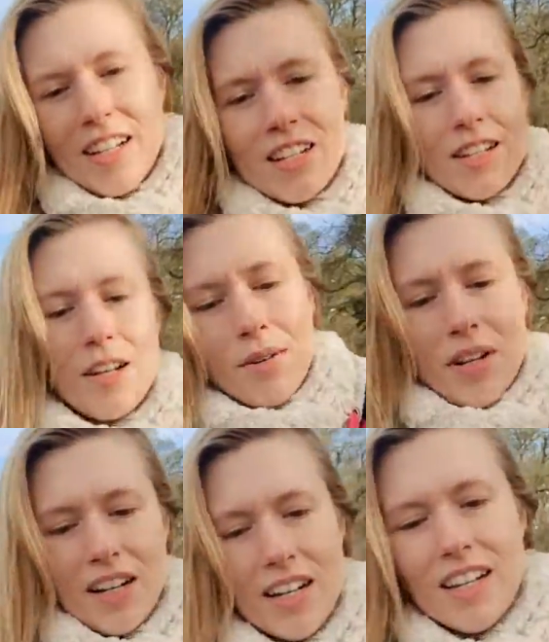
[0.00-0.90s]
So
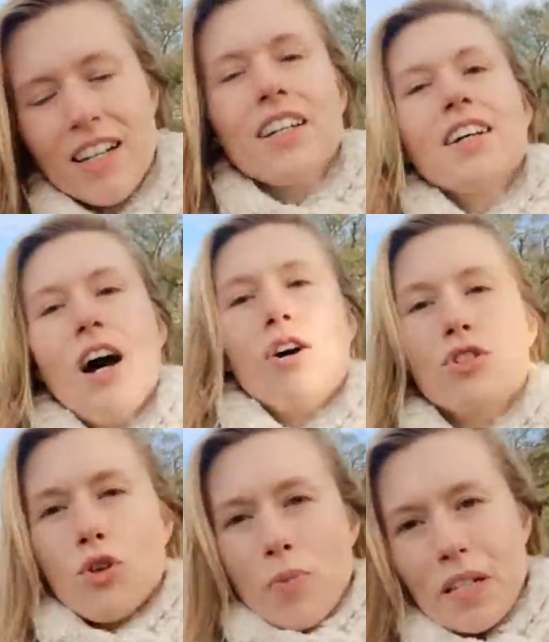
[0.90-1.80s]
I'll
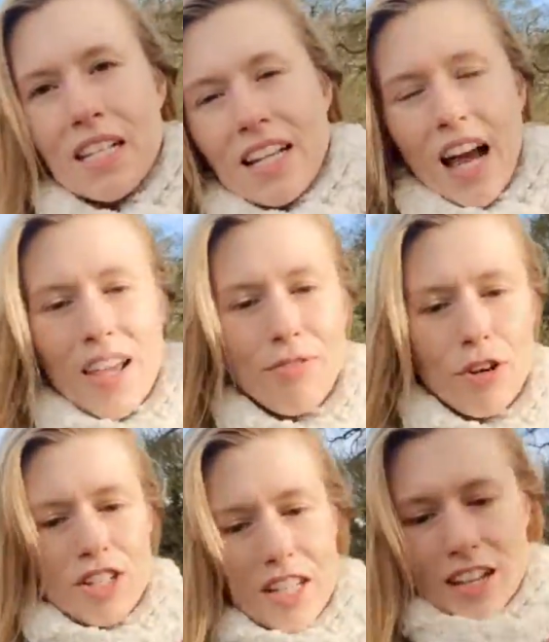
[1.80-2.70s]
do a bit today.
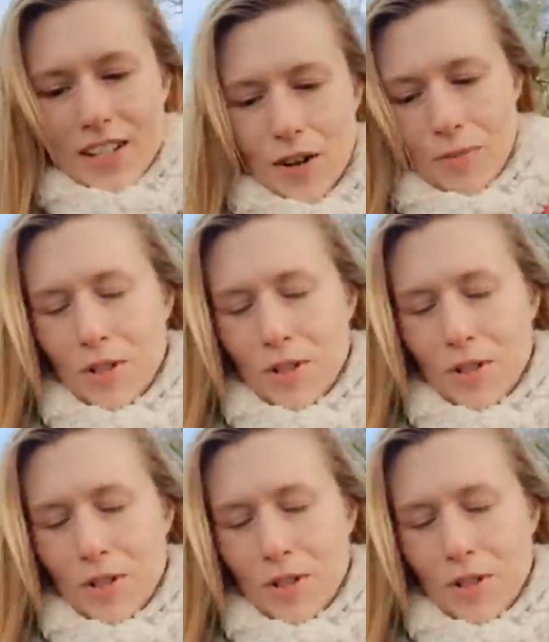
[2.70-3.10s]
Friday daytime